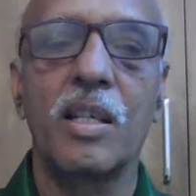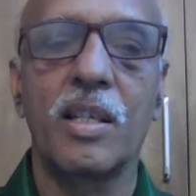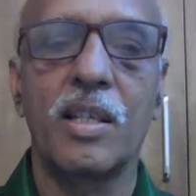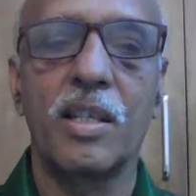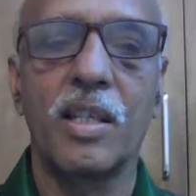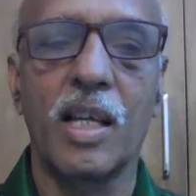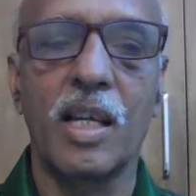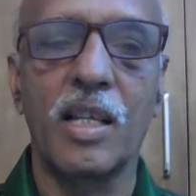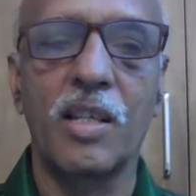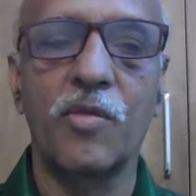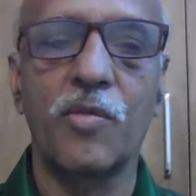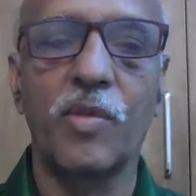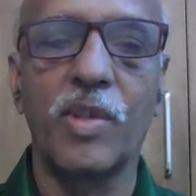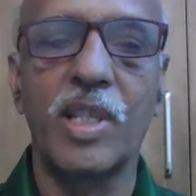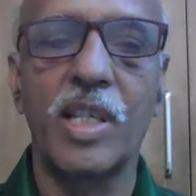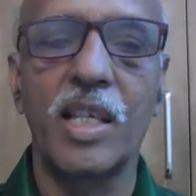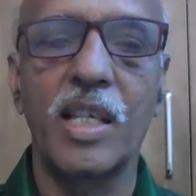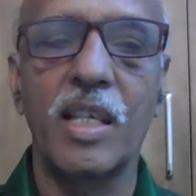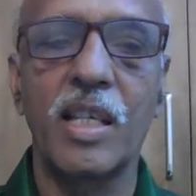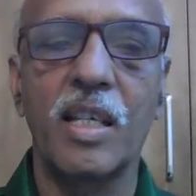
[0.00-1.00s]

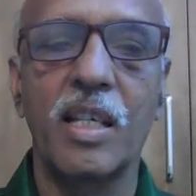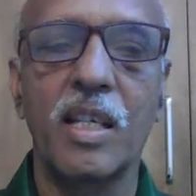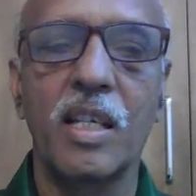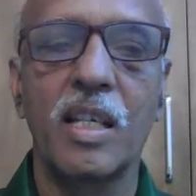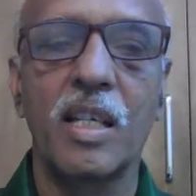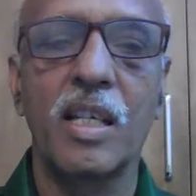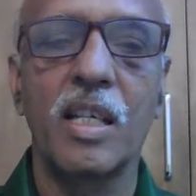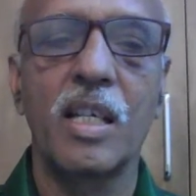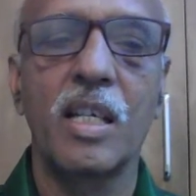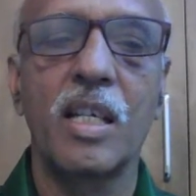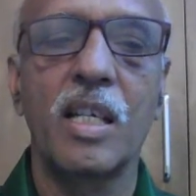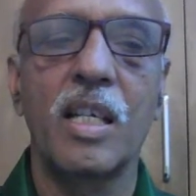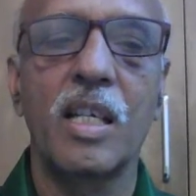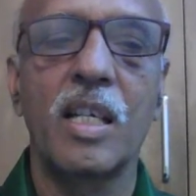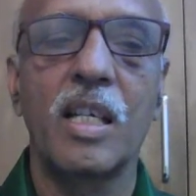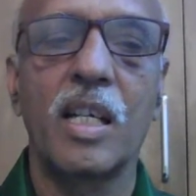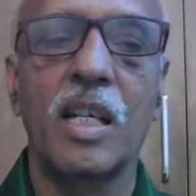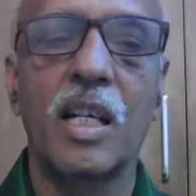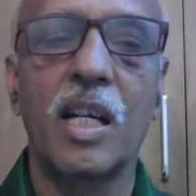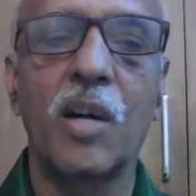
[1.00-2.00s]
Saraswati,
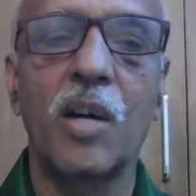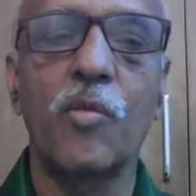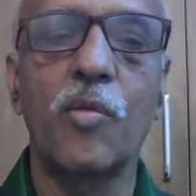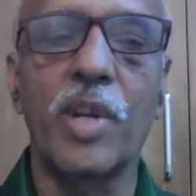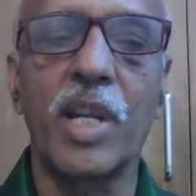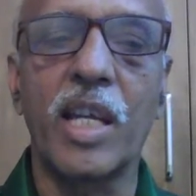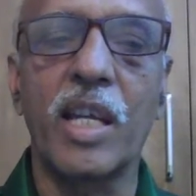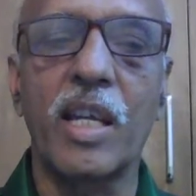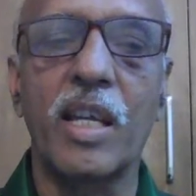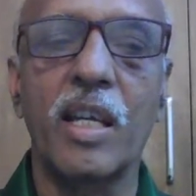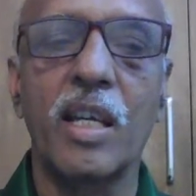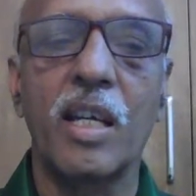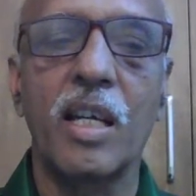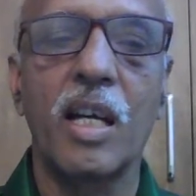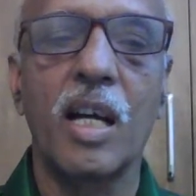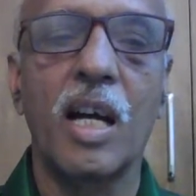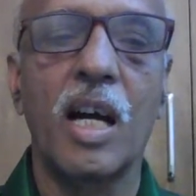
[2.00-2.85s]
Gauri,